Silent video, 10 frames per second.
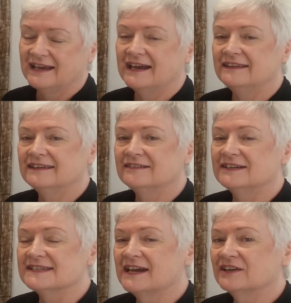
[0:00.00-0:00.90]
And there
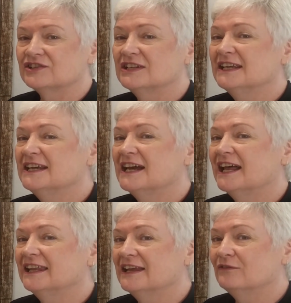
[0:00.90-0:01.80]
is actually
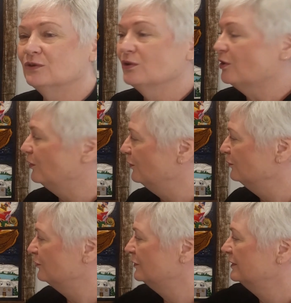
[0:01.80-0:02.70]
a level
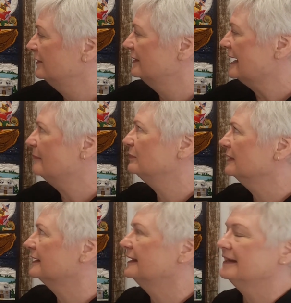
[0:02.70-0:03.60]
of
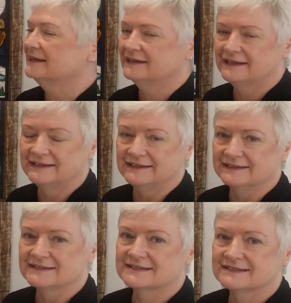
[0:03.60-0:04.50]
applique in
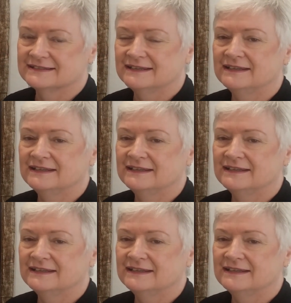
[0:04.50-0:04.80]
this.